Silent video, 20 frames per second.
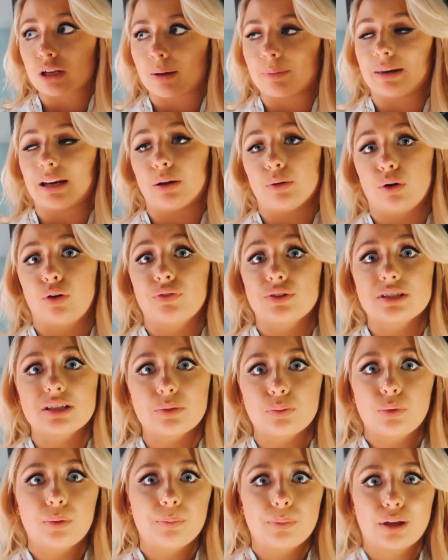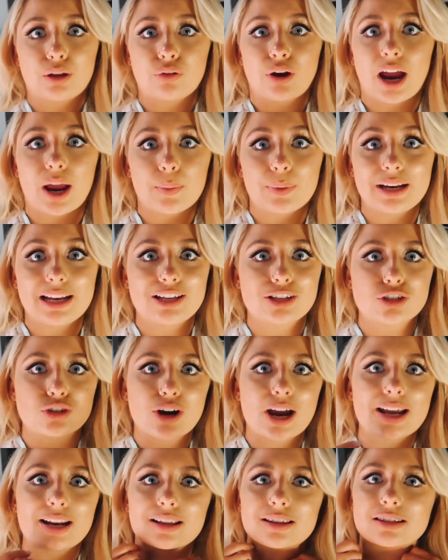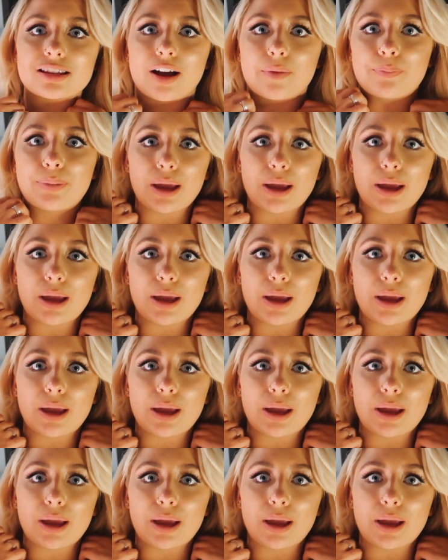I mean, obviously it wouldn't be great, we need to train and stuff,